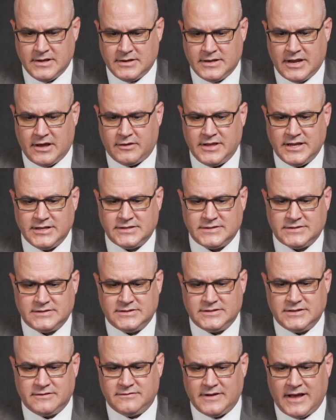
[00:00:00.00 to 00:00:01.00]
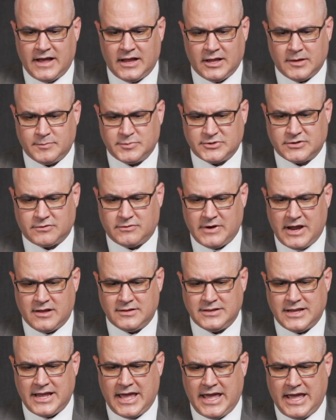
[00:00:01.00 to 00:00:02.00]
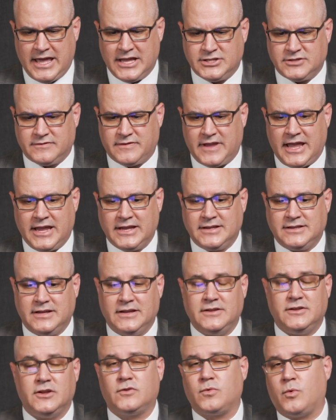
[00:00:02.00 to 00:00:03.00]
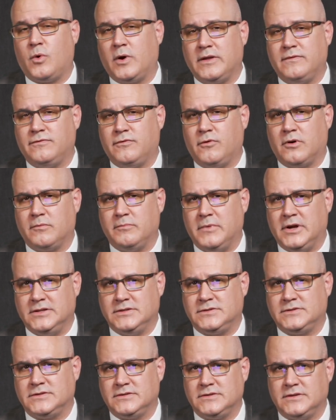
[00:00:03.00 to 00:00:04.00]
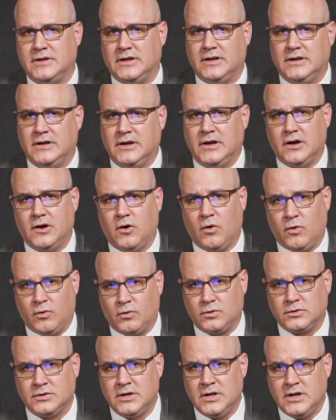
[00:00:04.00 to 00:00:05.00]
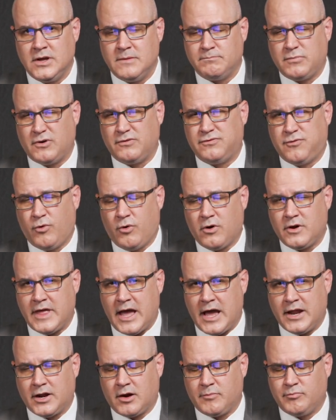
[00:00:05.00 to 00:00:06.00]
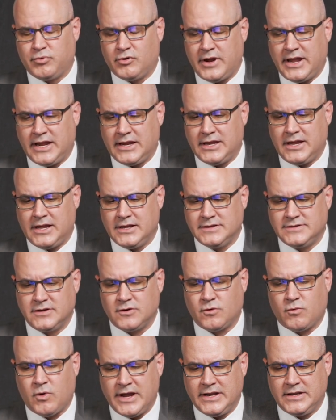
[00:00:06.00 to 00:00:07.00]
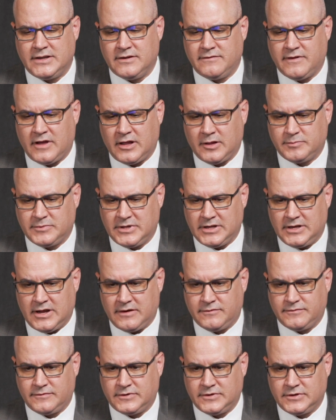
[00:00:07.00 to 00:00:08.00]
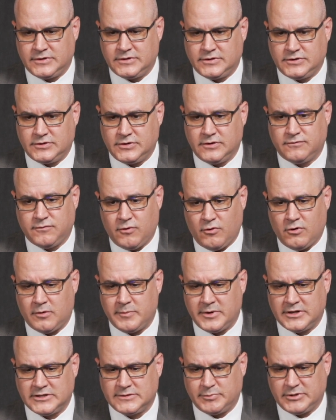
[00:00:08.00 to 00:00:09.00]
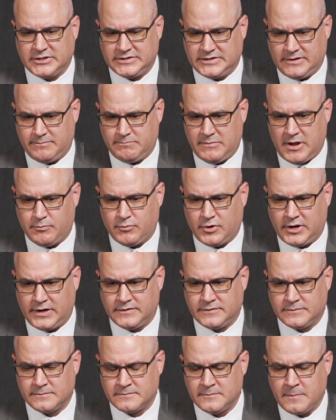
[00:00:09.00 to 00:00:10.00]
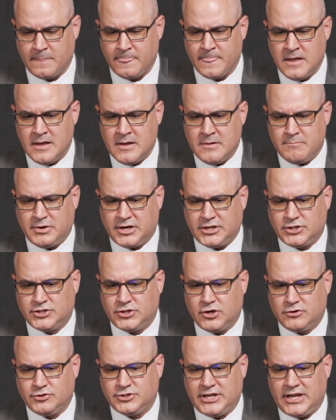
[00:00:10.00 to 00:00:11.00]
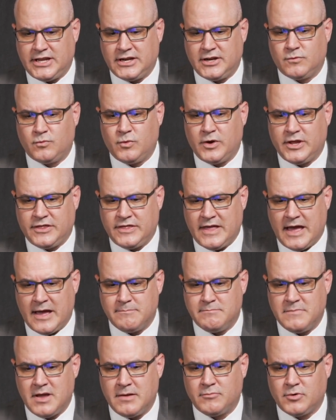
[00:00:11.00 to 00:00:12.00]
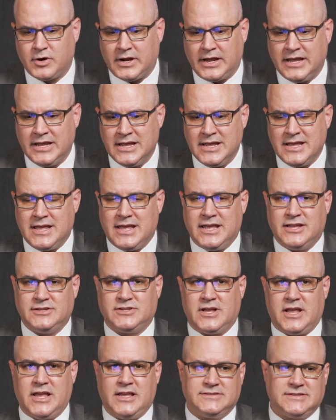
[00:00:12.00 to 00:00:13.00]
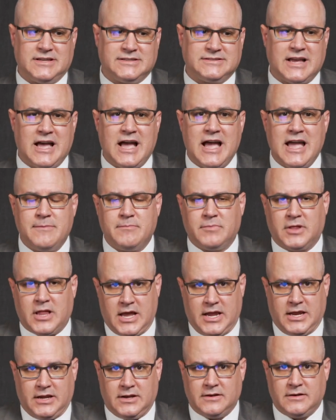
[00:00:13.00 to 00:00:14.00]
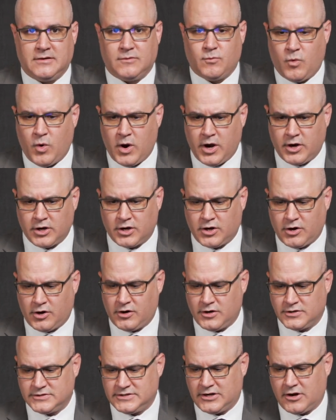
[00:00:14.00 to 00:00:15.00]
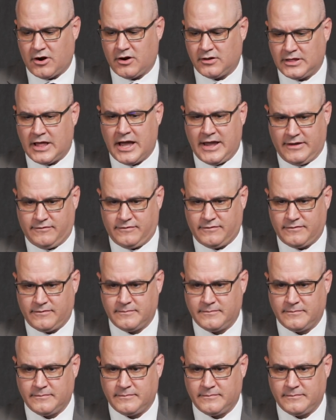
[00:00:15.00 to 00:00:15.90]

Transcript: Now this develops around the age of 18 to 24 months old. Before that, our brain isn't quite developed enough to form explicit memories. But associated with that memory is a timeline where it occurs in our life.